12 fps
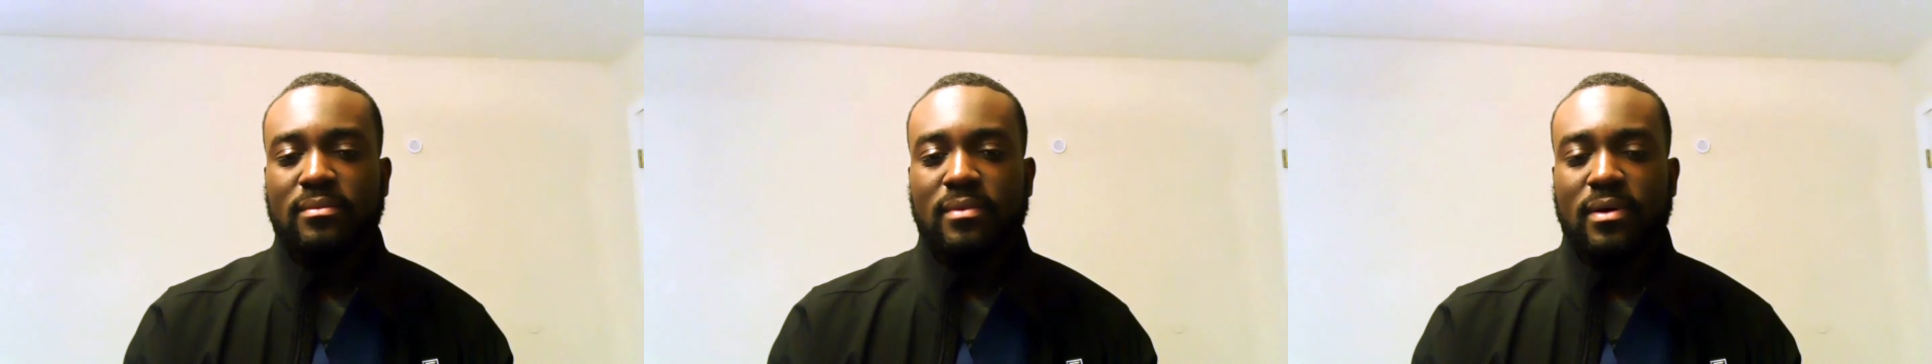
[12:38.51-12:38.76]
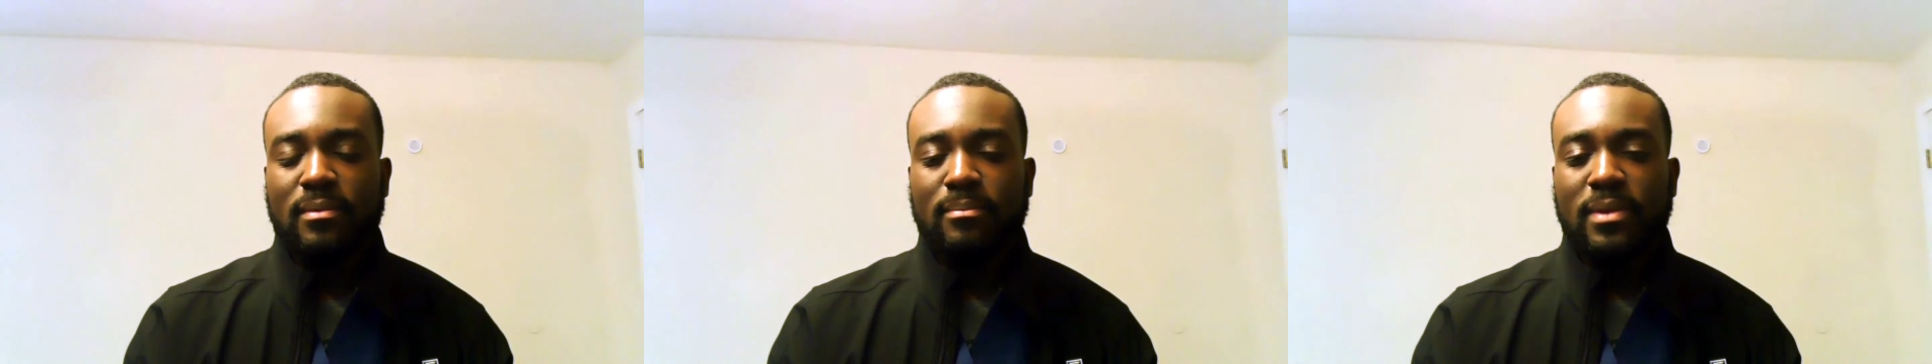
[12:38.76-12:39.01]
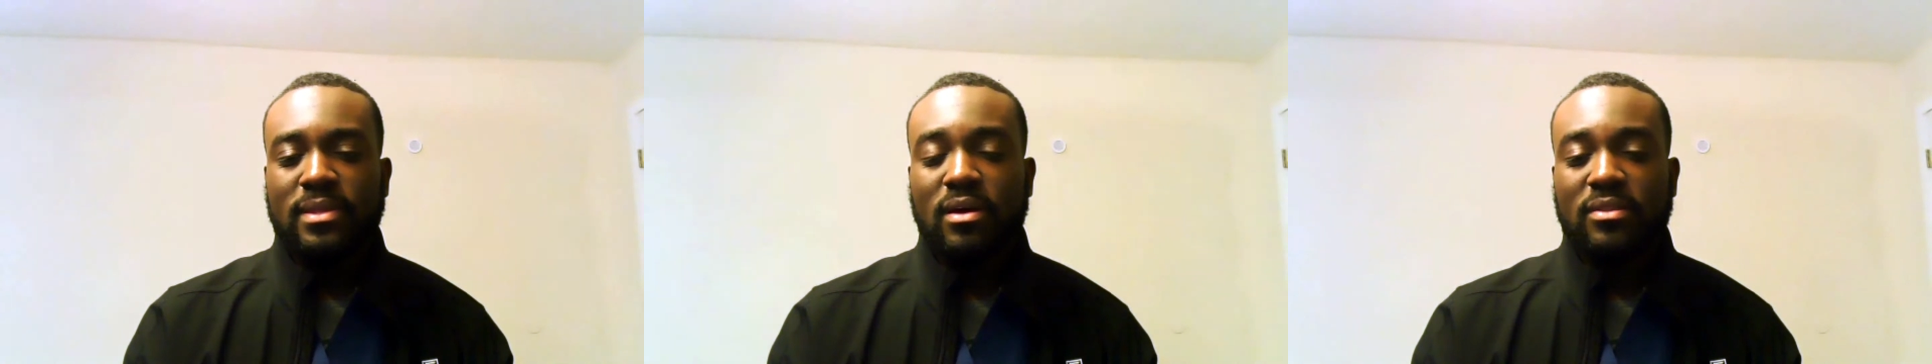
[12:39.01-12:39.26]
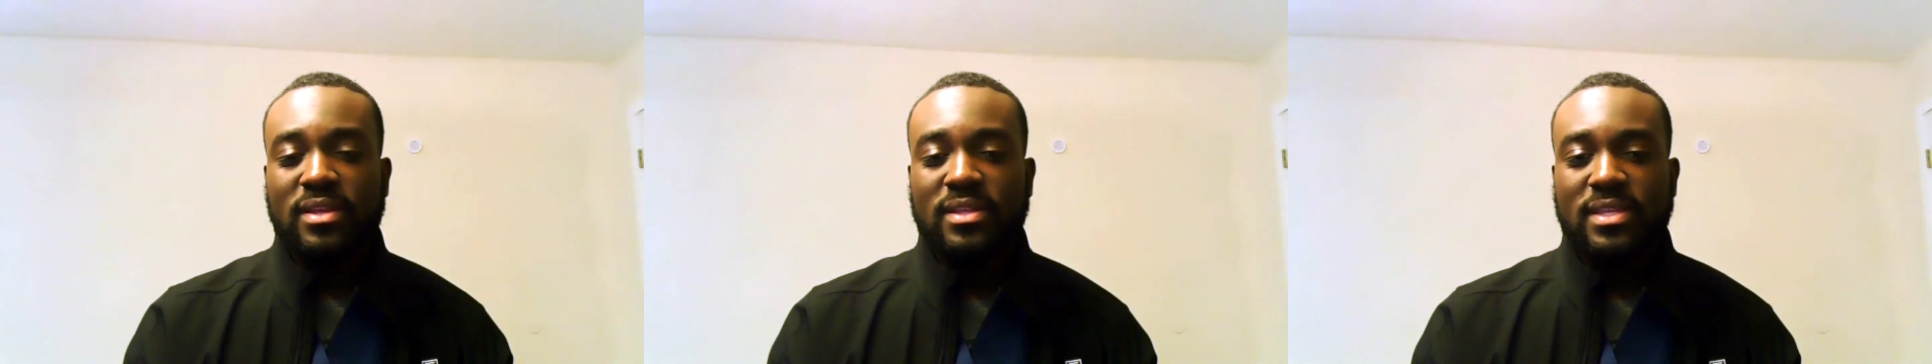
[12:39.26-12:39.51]
mental
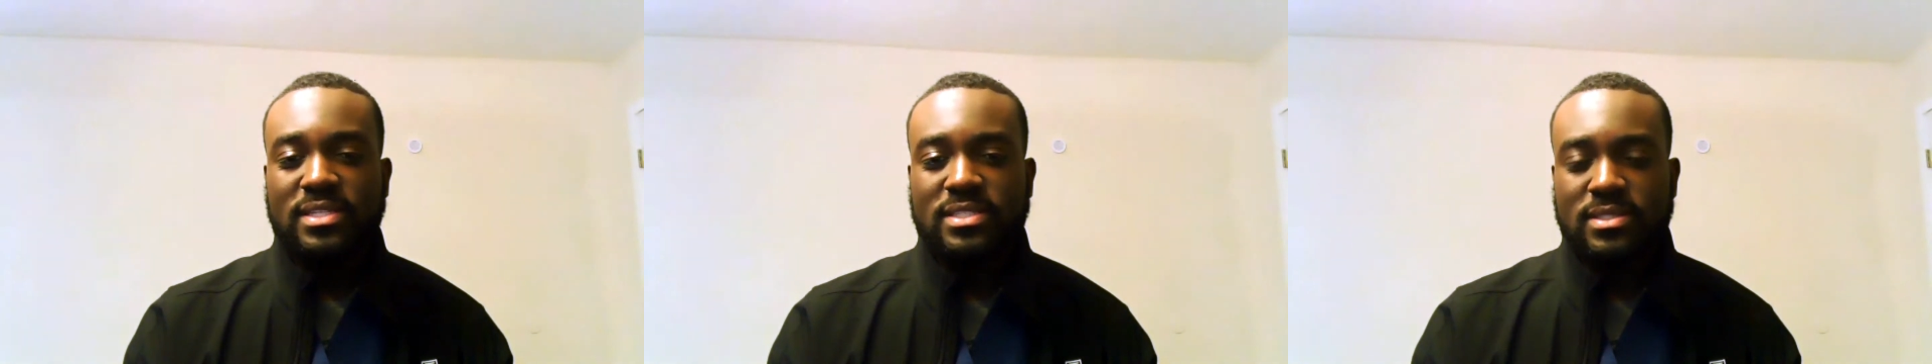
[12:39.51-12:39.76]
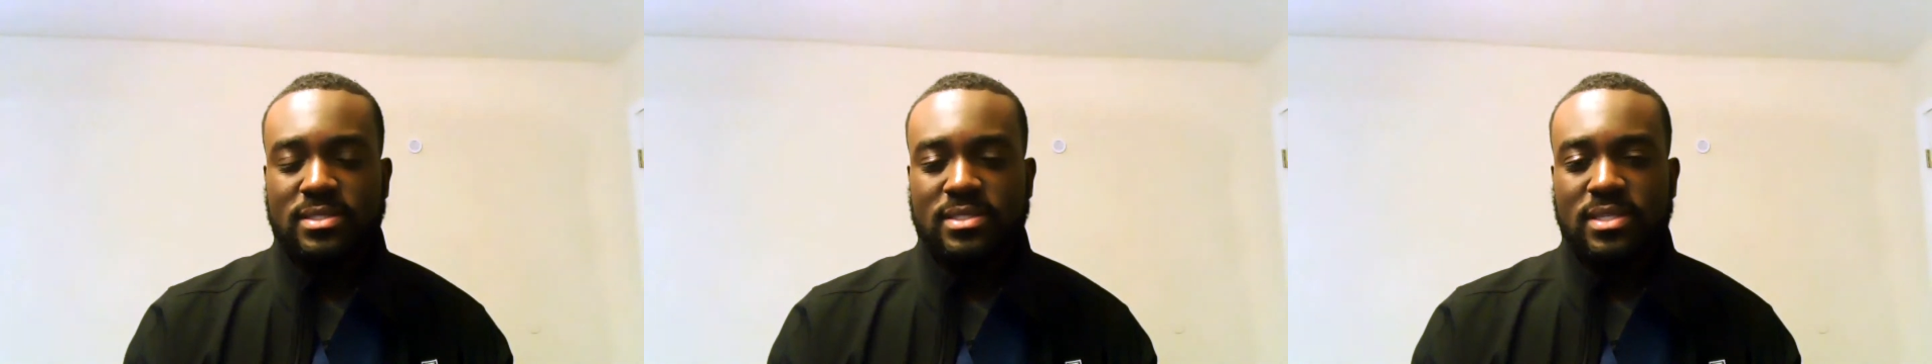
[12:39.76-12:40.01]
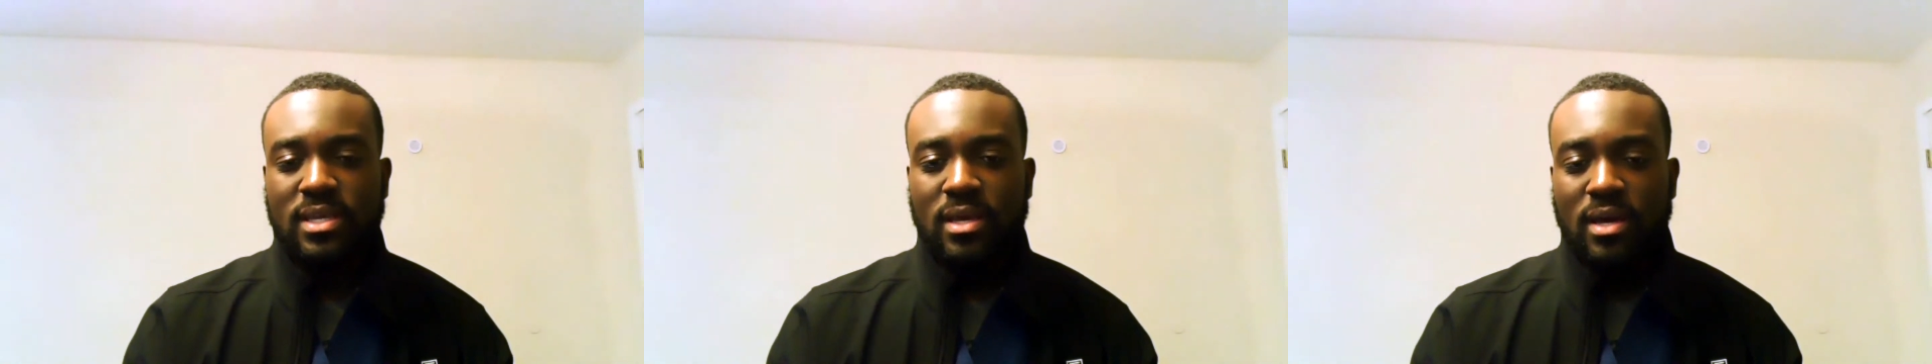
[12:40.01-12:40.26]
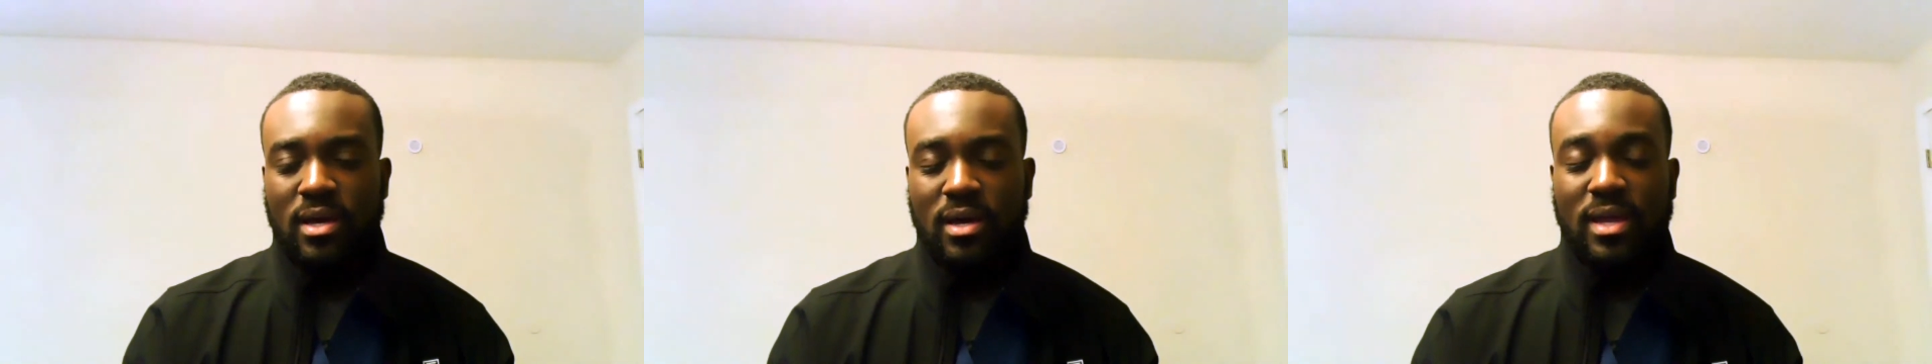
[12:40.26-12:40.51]
health conditions.
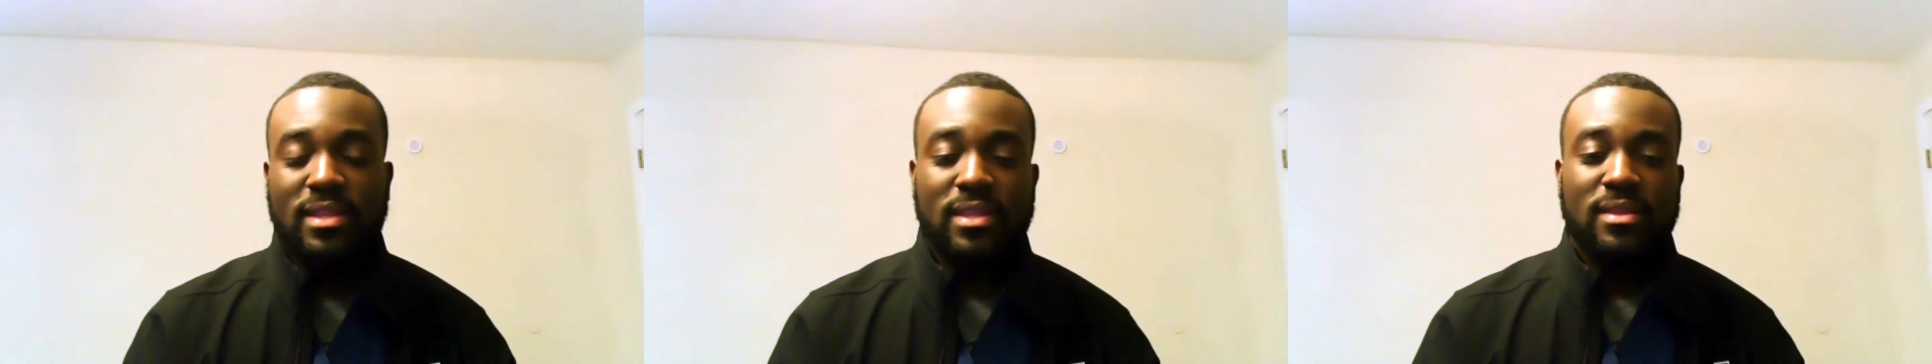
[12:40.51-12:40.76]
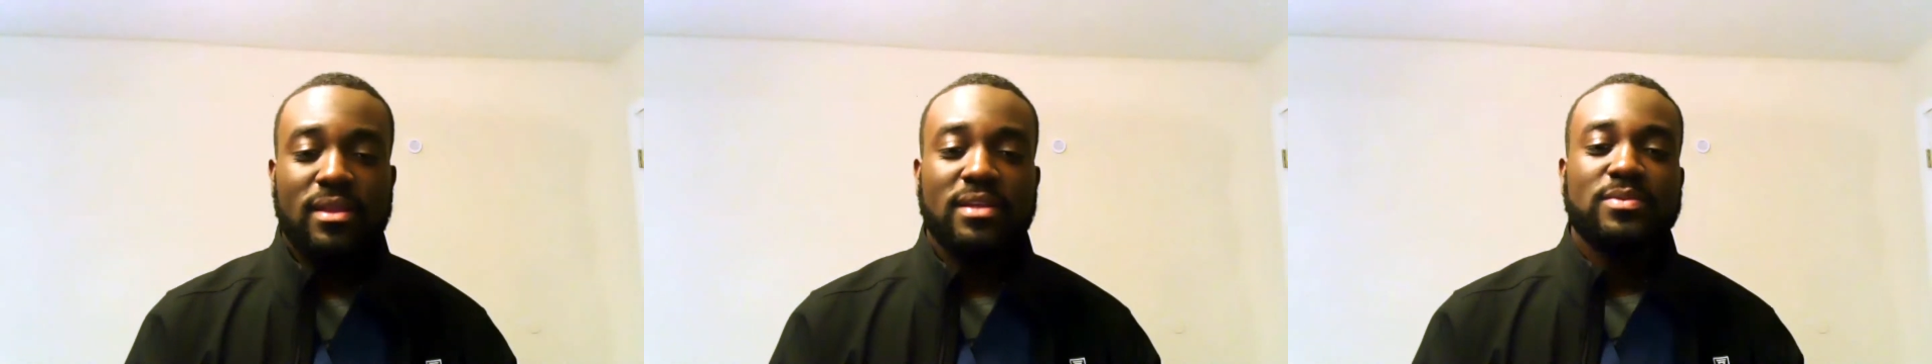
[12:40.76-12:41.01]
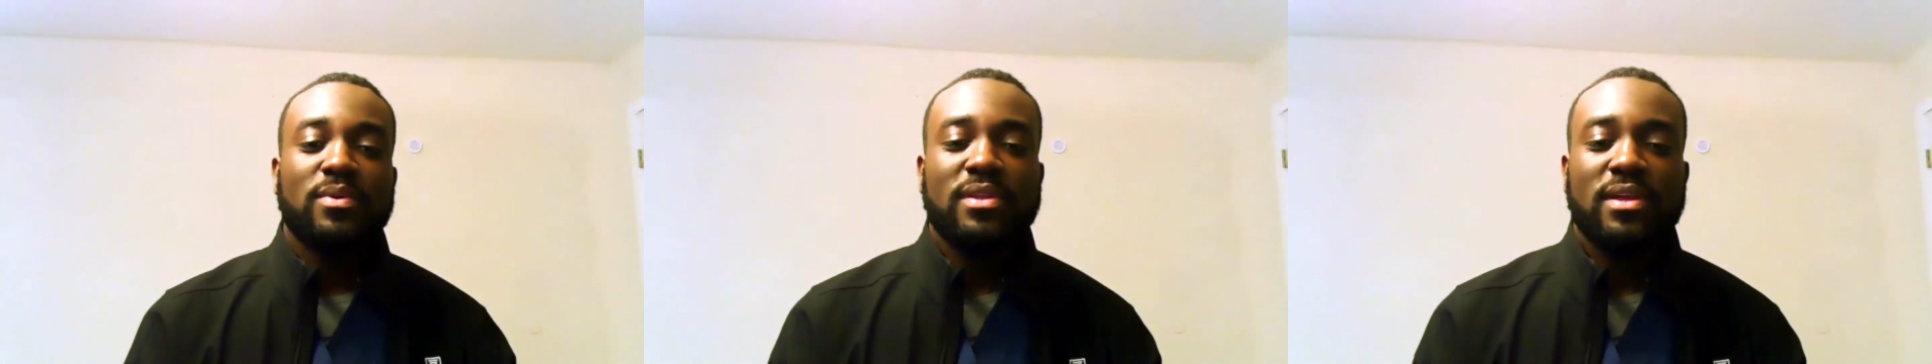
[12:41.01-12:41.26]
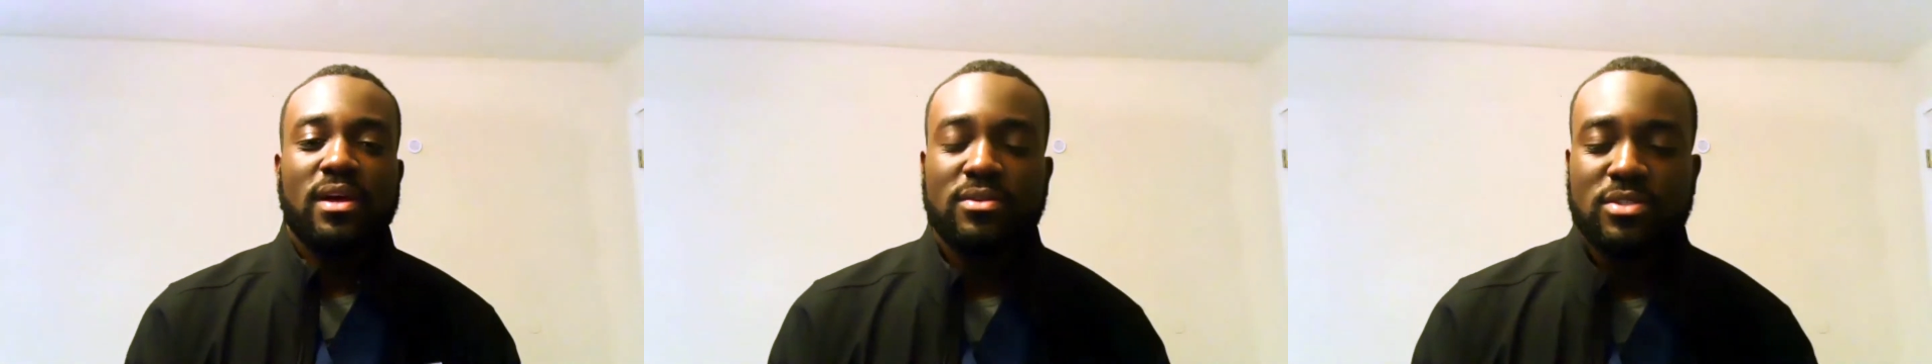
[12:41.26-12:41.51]
And as well,
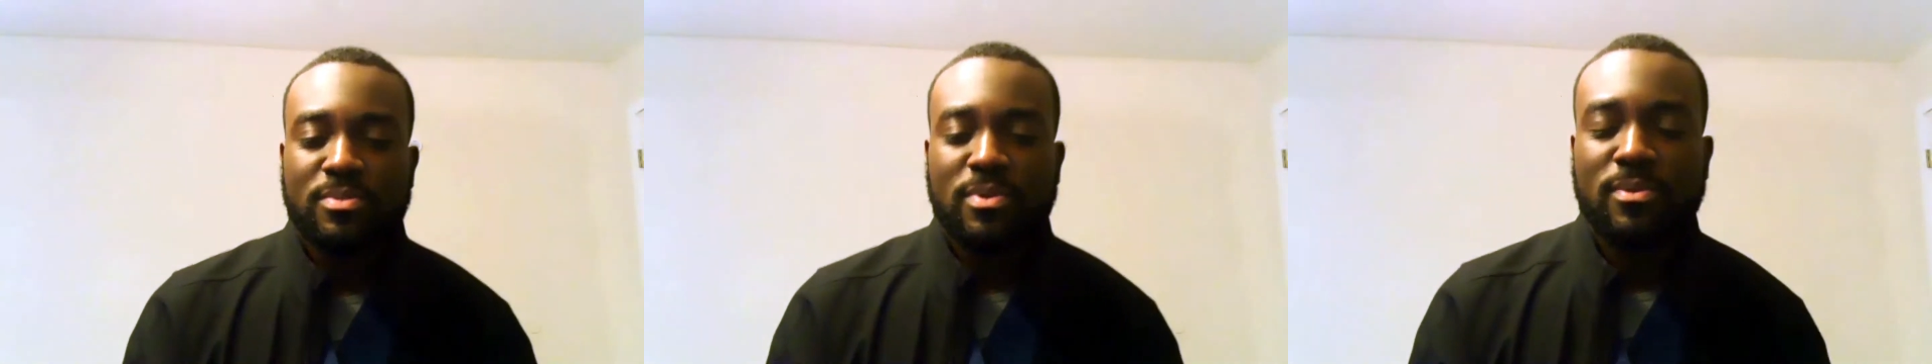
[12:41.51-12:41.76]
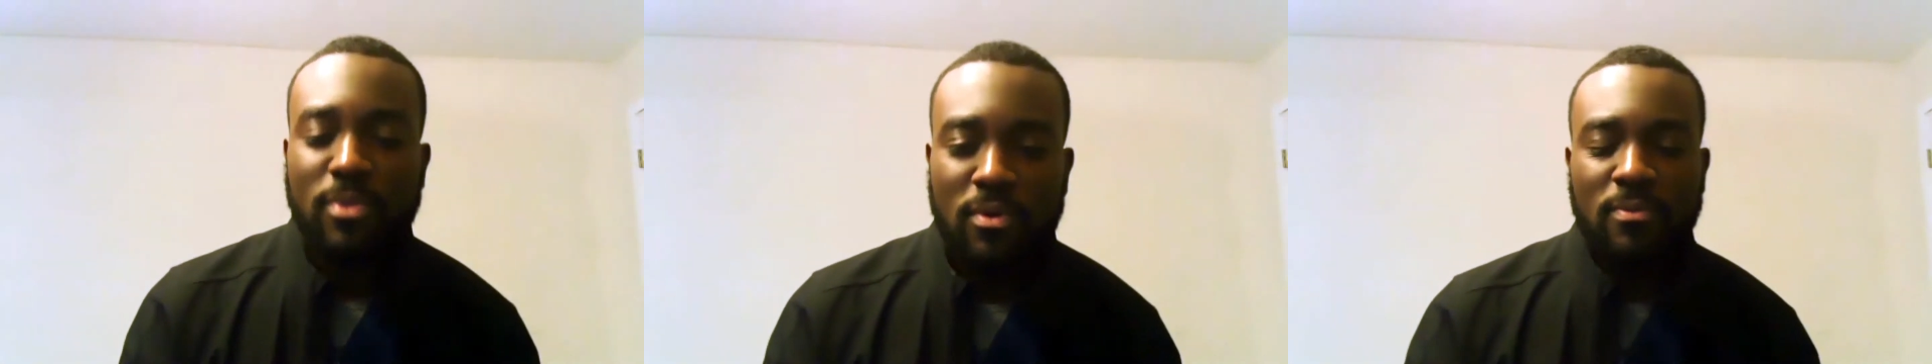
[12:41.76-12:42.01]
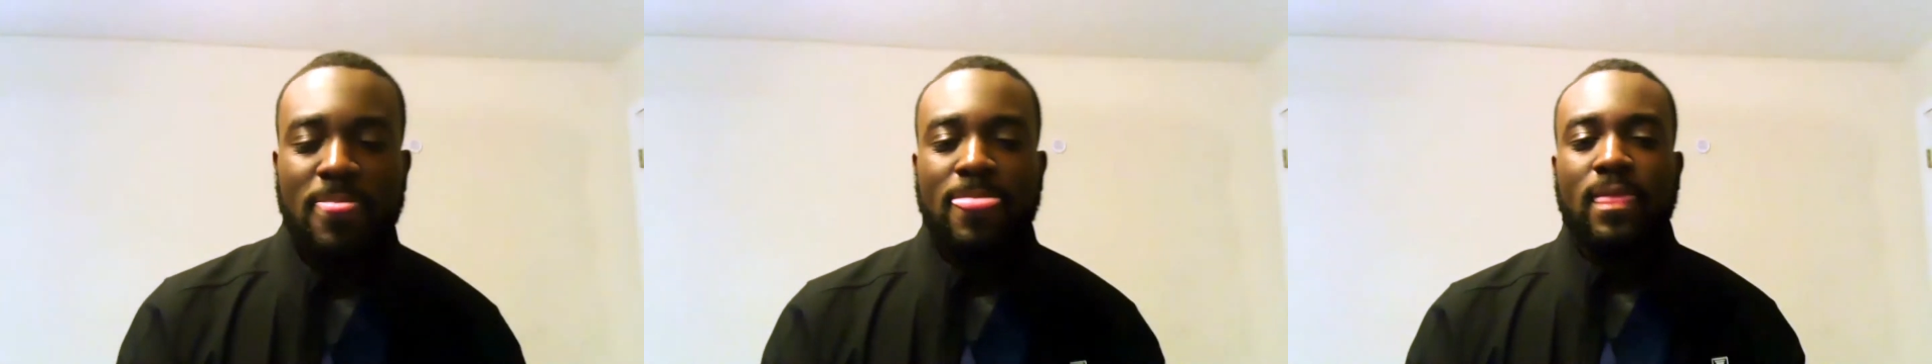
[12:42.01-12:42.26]
they also promote